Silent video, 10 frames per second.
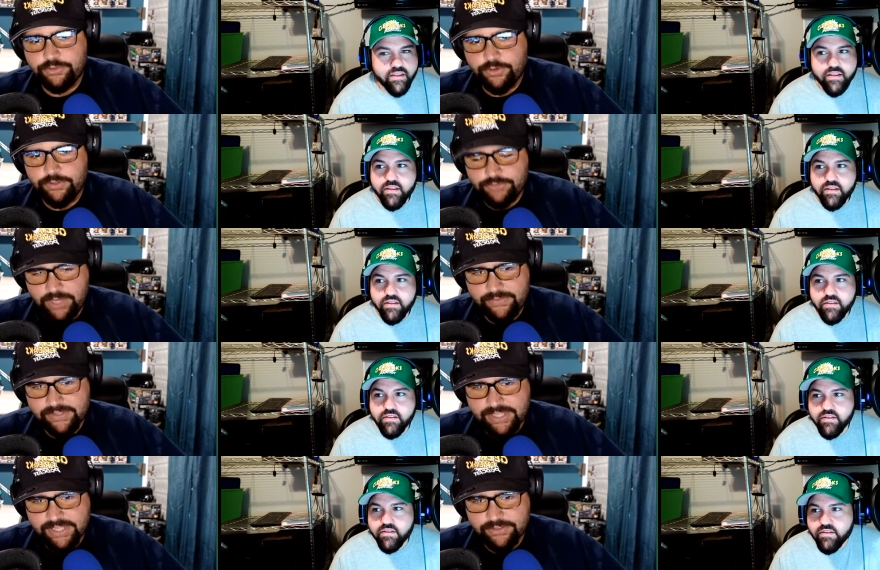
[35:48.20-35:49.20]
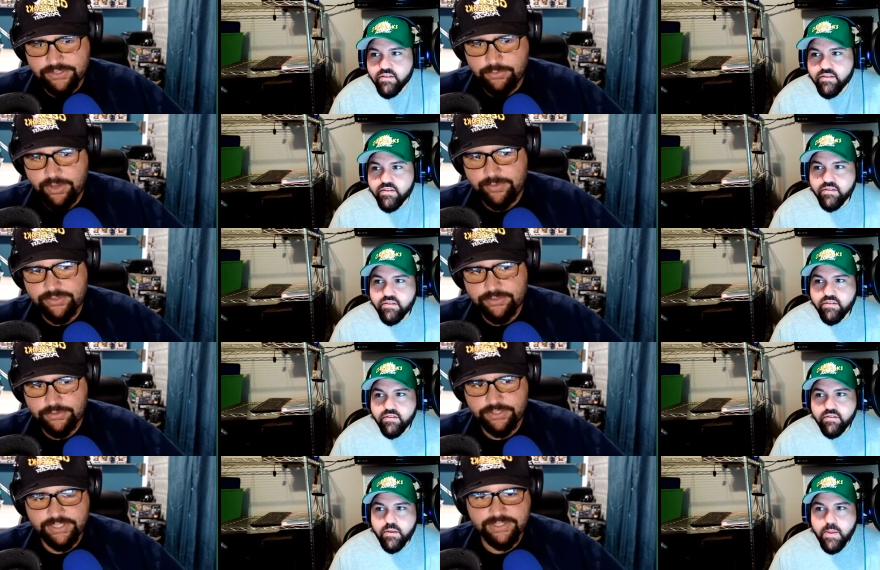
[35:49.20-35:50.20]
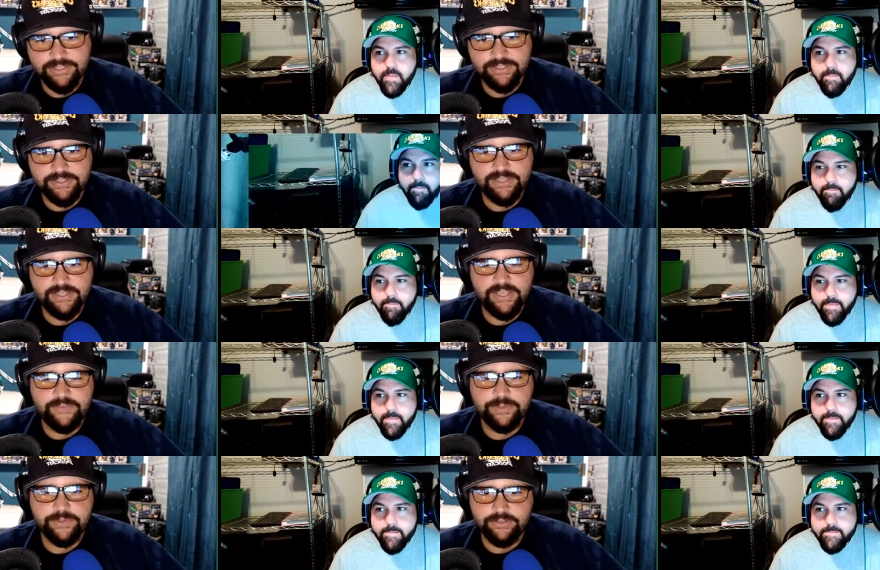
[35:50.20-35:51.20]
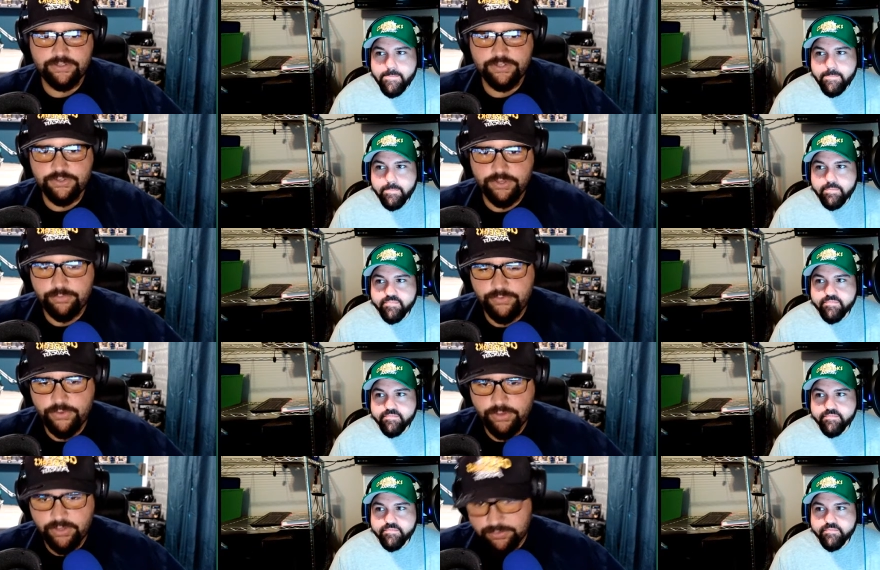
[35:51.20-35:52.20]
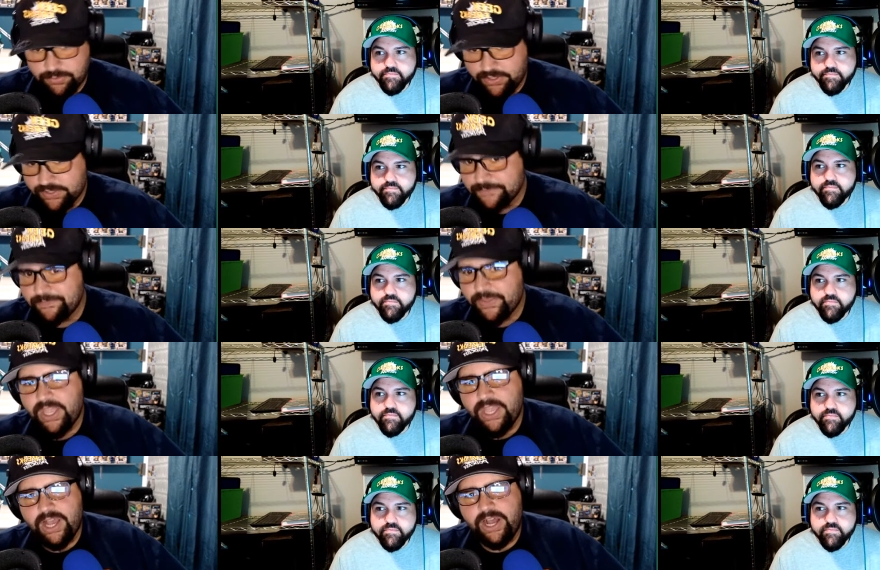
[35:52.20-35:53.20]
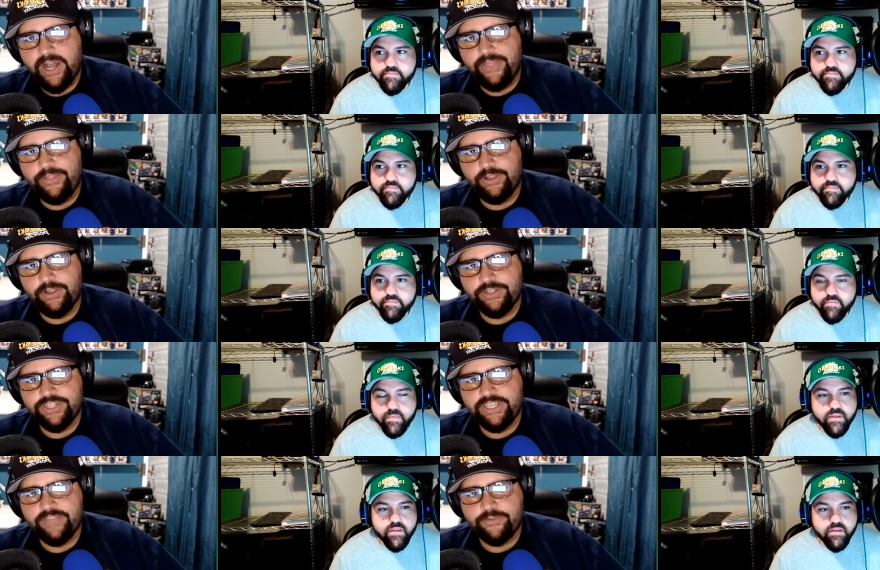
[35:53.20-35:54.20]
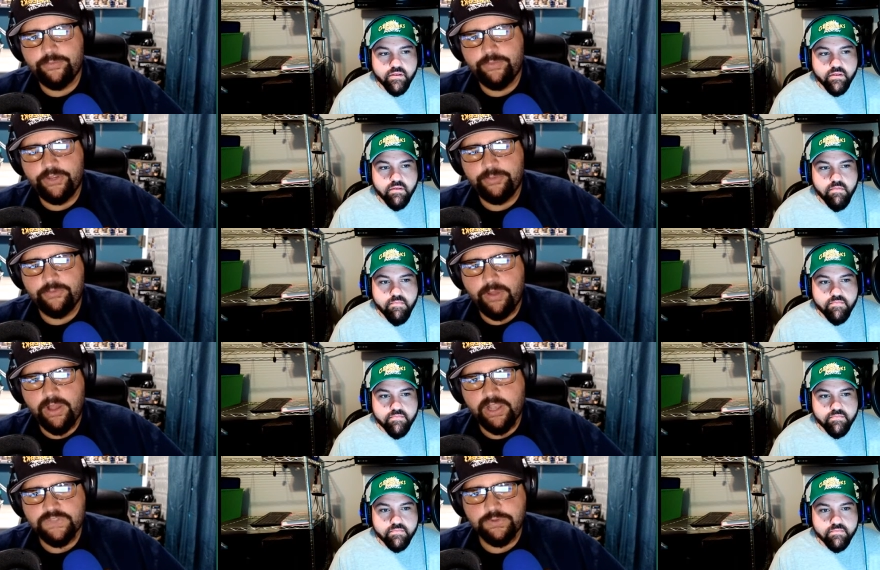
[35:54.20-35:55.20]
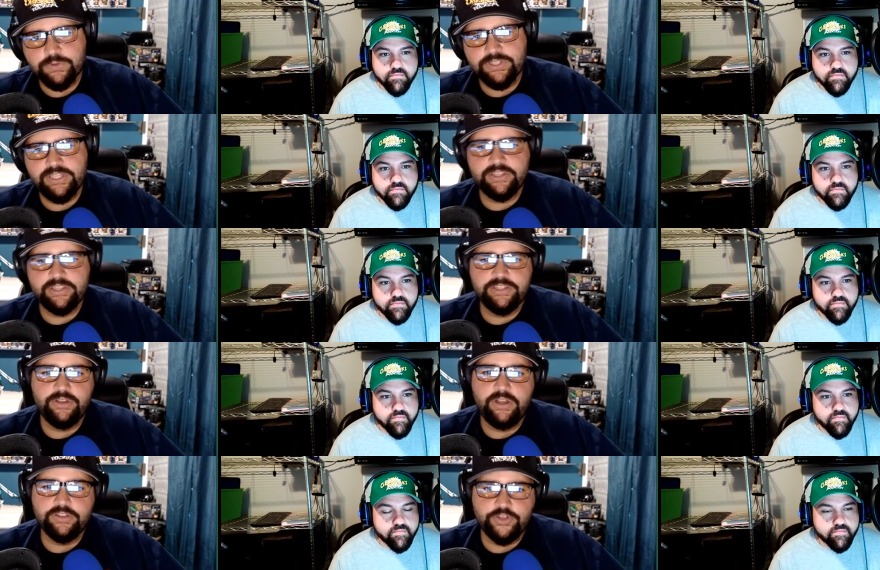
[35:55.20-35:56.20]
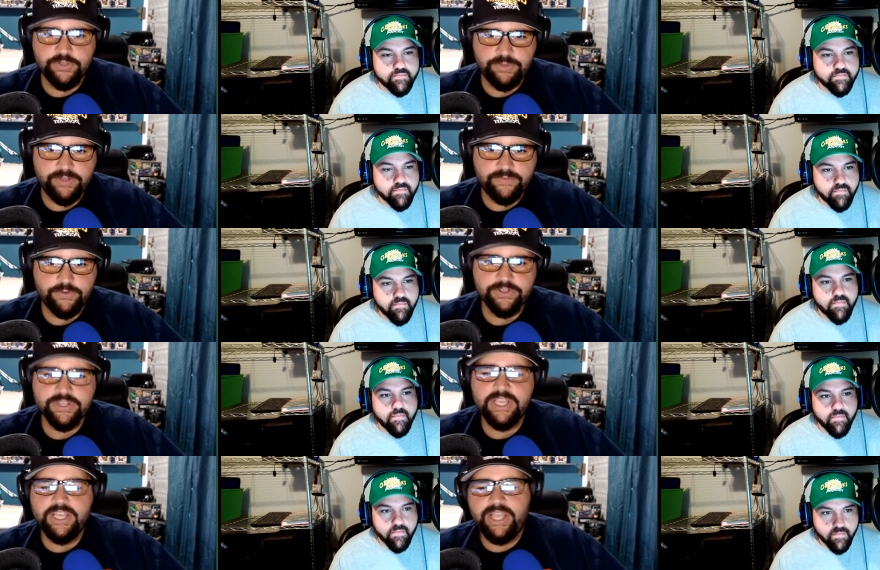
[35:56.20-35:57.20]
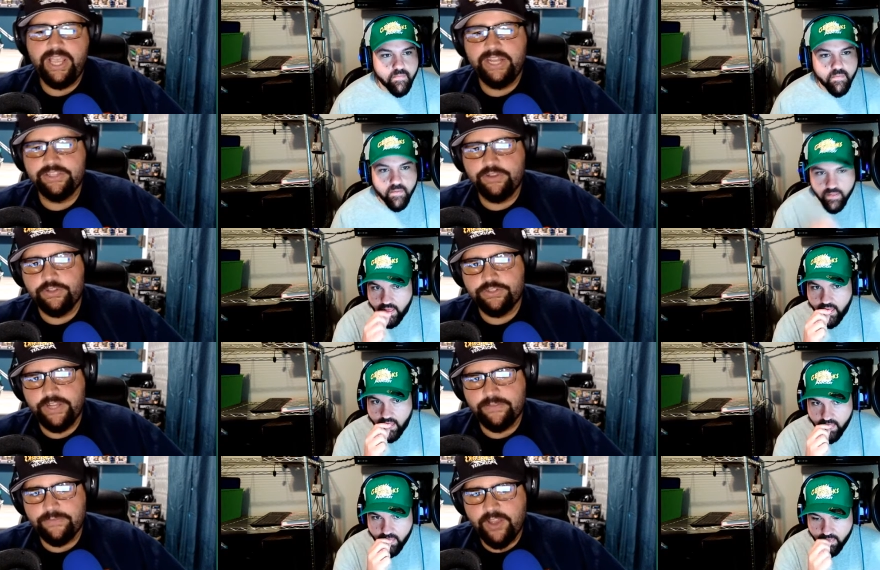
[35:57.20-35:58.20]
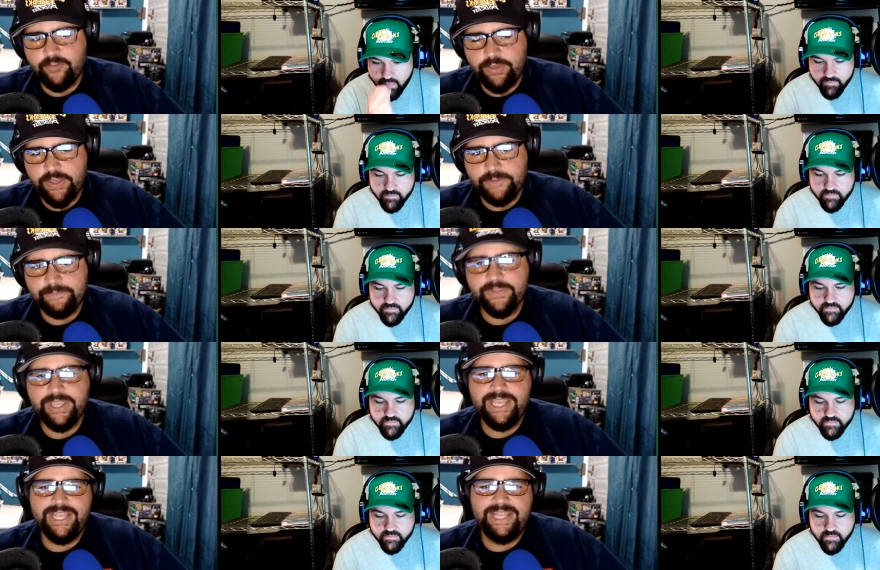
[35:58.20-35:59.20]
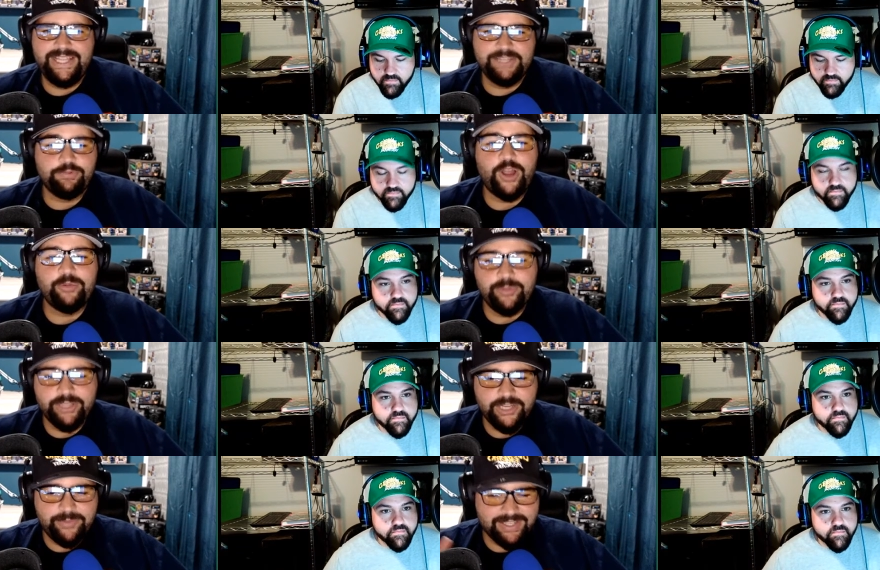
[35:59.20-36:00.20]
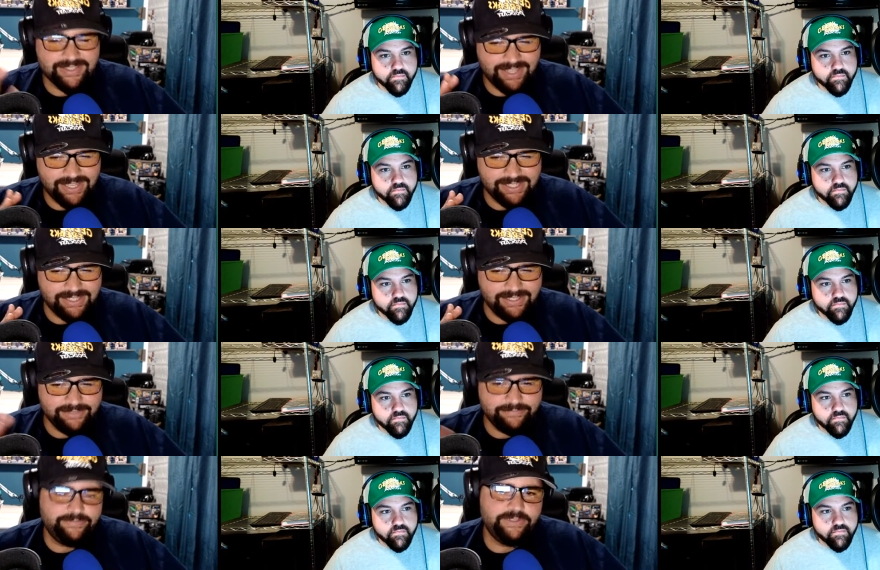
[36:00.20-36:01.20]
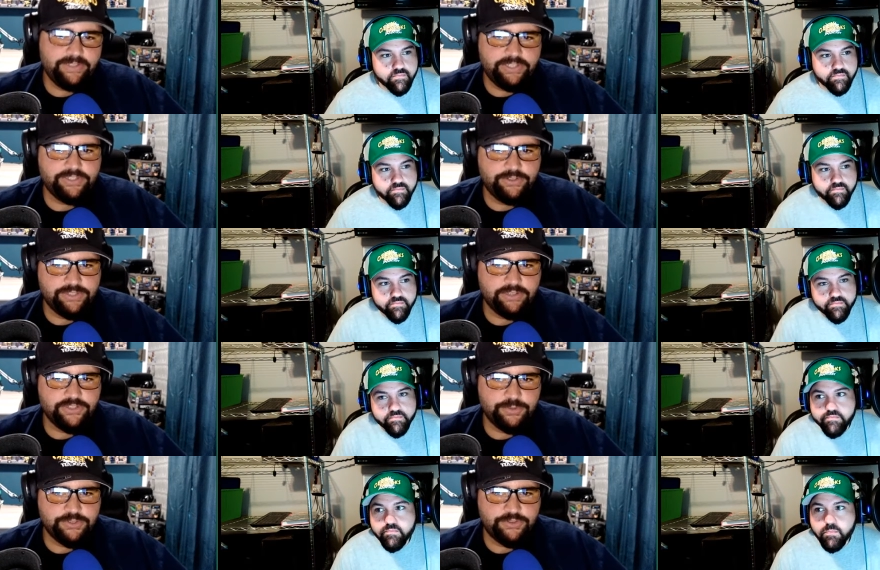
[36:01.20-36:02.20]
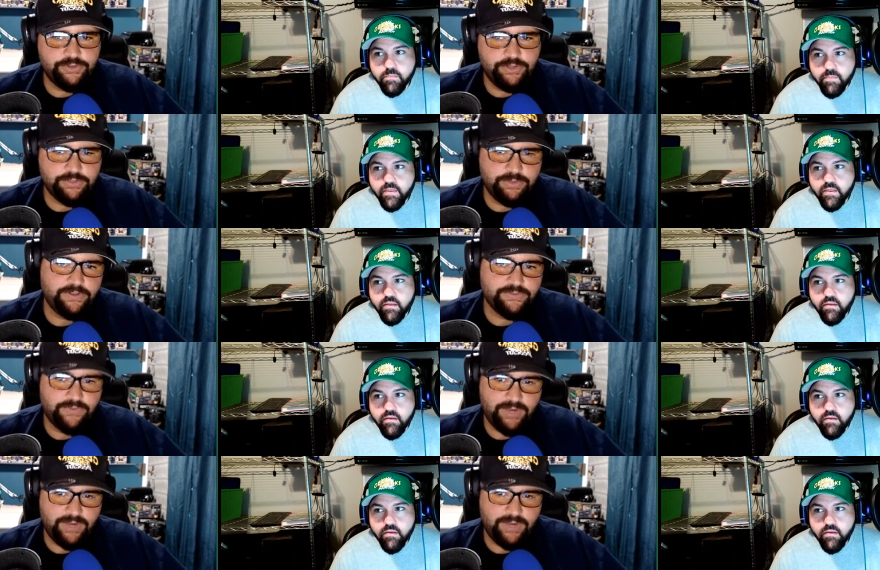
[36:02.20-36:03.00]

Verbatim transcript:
Speaker 1: own drive-ins now. It's a good way to be socially distanced and stay safe, but still enjoy the movie-going experience. Uh, they're launching it from it'll be from August 14th until October 21st, and it's all starting at 5 p.m. It's probably going to be extended, so it's October th- uh, 21st for